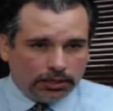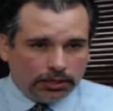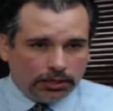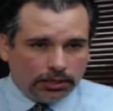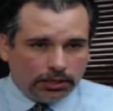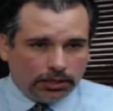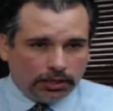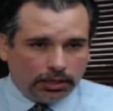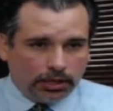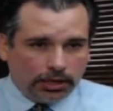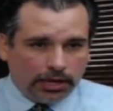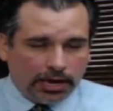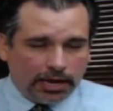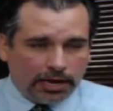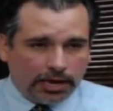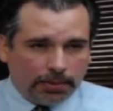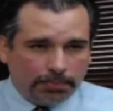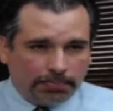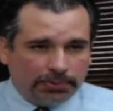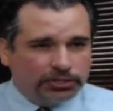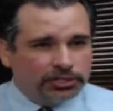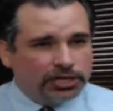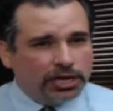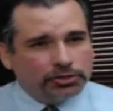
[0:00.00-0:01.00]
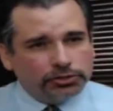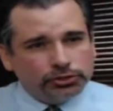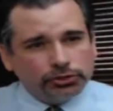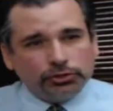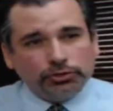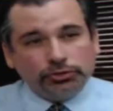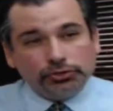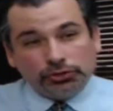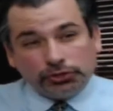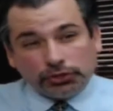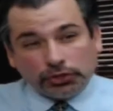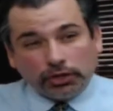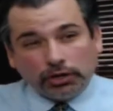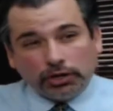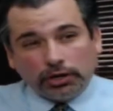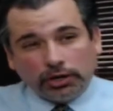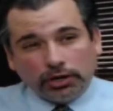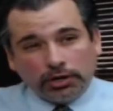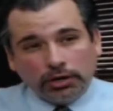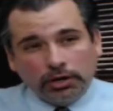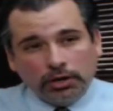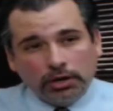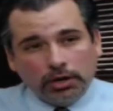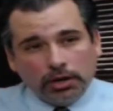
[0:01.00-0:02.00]
a potential juror
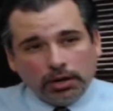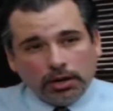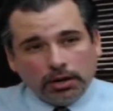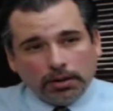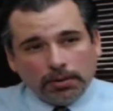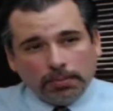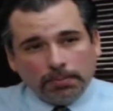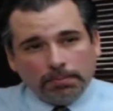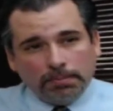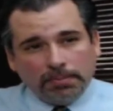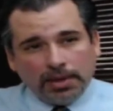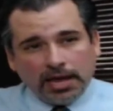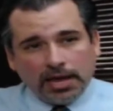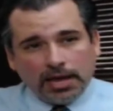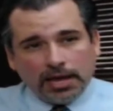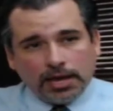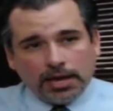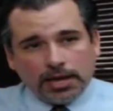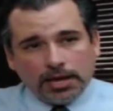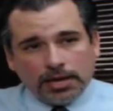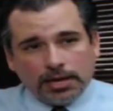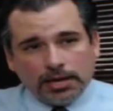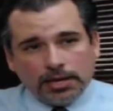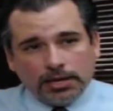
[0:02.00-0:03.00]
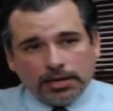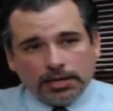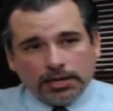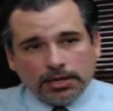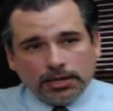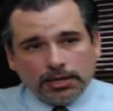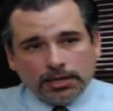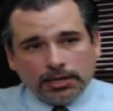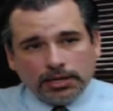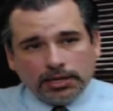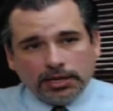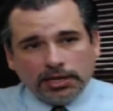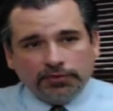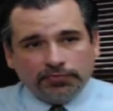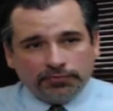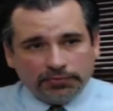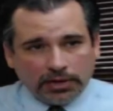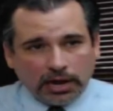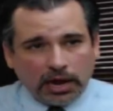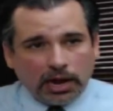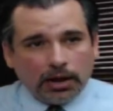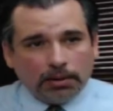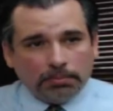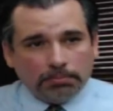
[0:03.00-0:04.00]
may, if
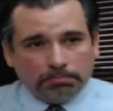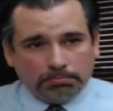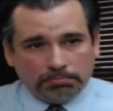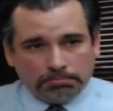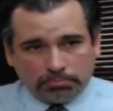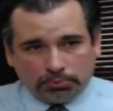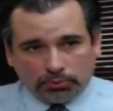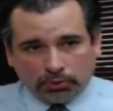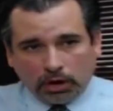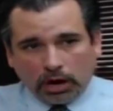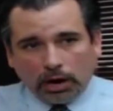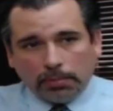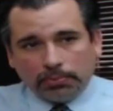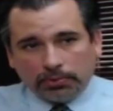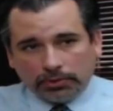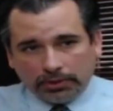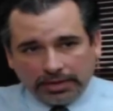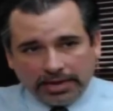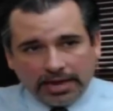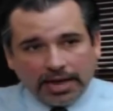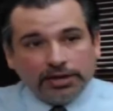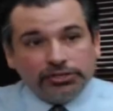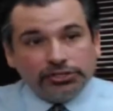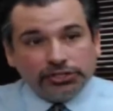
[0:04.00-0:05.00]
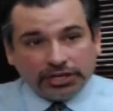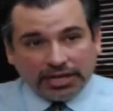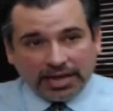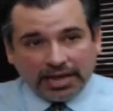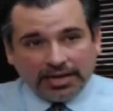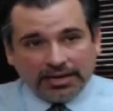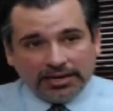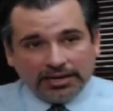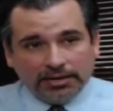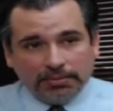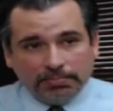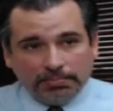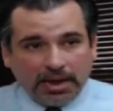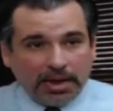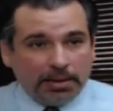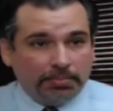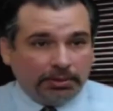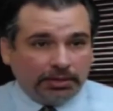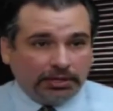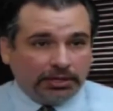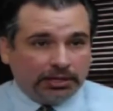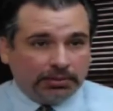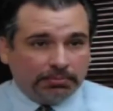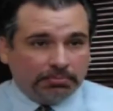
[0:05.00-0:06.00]
not properly educated, may
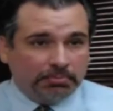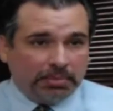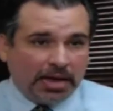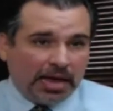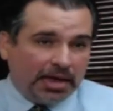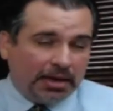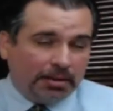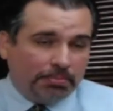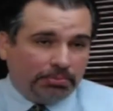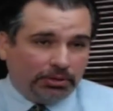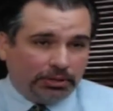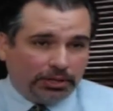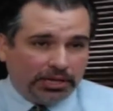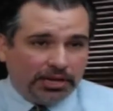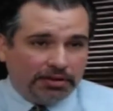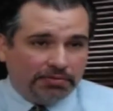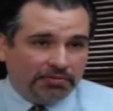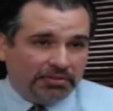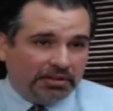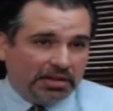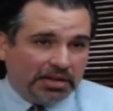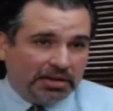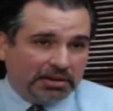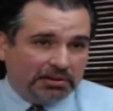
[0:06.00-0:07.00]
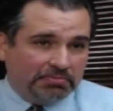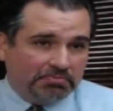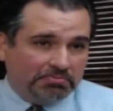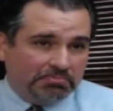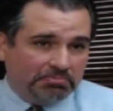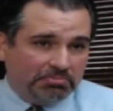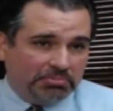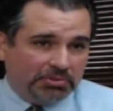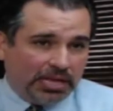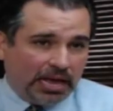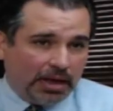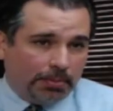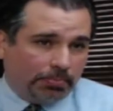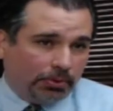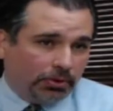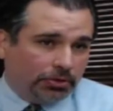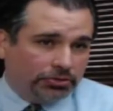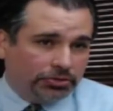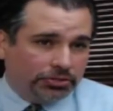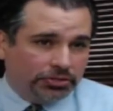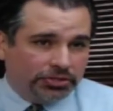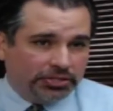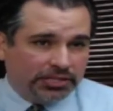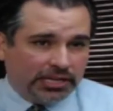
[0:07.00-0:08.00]
believe that that
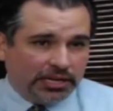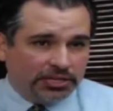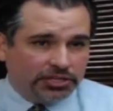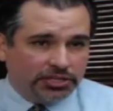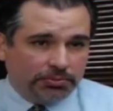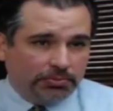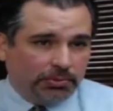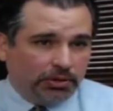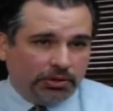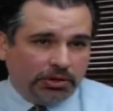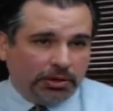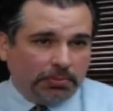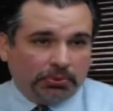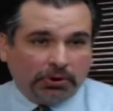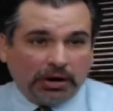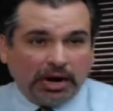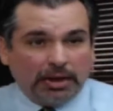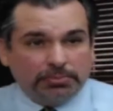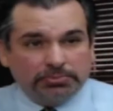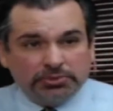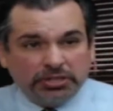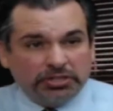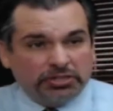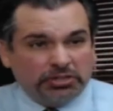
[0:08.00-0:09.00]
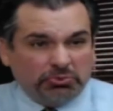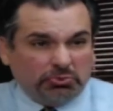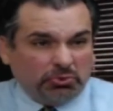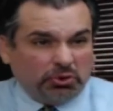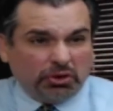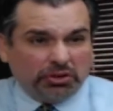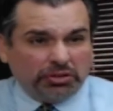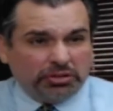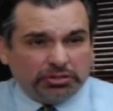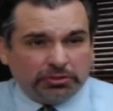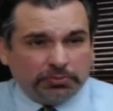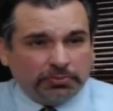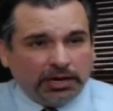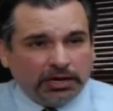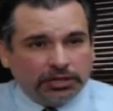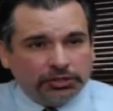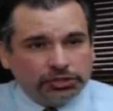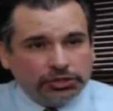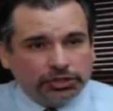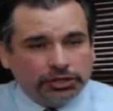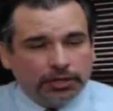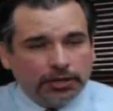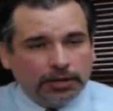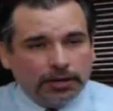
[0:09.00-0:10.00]
person's testimony perhaps isn't worth as
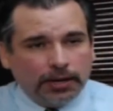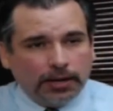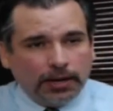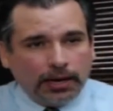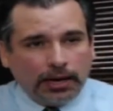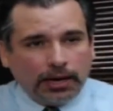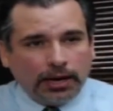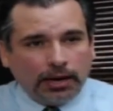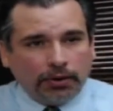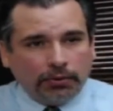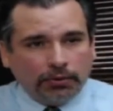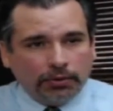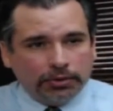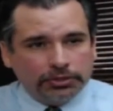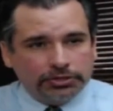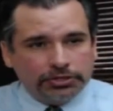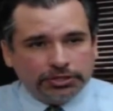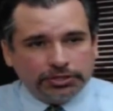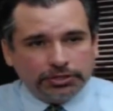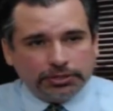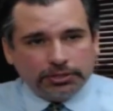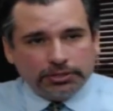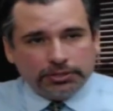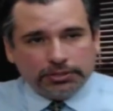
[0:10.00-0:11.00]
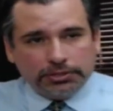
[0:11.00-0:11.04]
much, or isn't